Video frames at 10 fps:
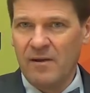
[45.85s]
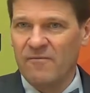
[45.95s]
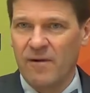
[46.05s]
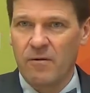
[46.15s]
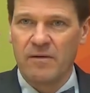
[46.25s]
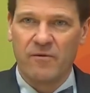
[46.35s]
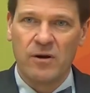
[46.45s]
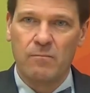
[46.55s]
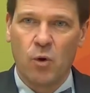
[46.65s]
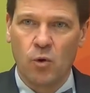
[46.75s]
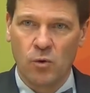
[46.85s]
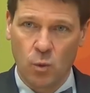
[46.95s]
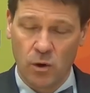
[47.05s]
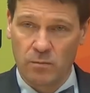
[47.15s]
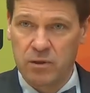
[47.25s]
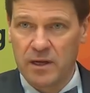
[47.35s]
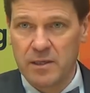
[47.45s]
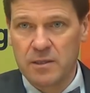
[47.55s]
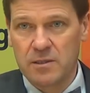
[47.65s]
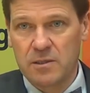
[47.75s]
very, very important
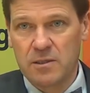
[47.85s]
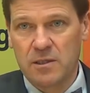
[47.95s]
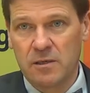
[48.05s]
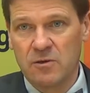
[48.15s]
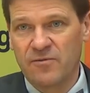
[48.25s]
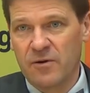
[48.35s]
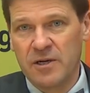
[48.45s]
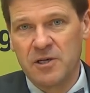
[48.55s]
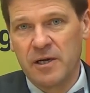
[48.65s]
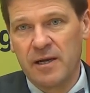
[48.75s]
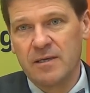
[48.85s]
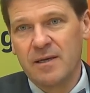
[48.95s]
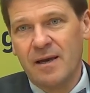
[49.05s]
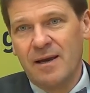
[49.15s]
workplace skills for engineers,